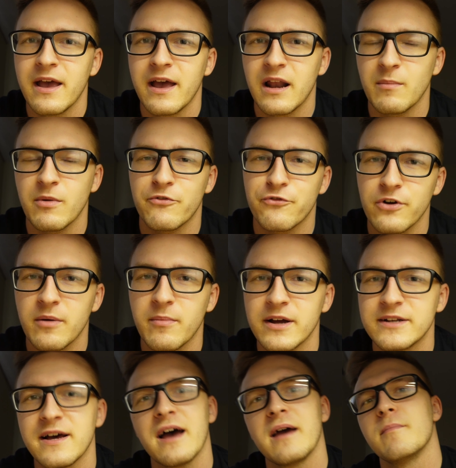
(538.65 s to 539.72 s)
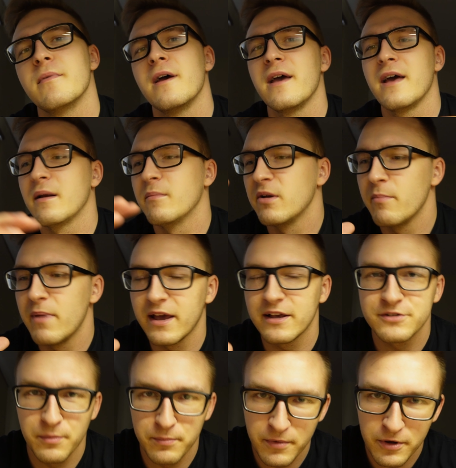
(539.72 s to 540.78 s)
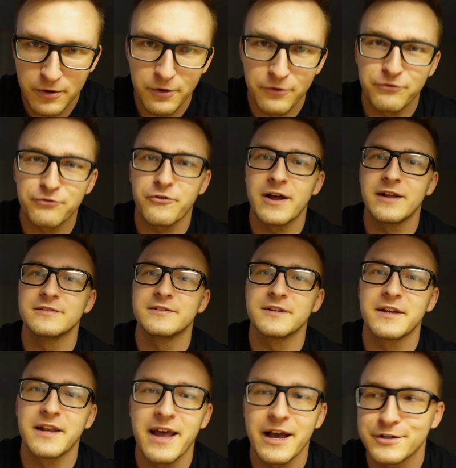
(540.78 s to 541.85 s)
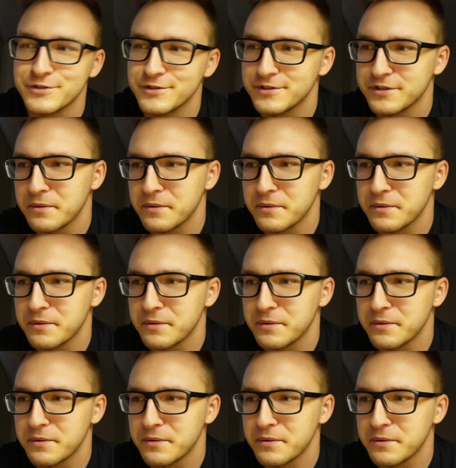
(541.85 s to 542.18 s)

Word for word: And I'm going to free up my time, and I'm going to make some good friends and connections.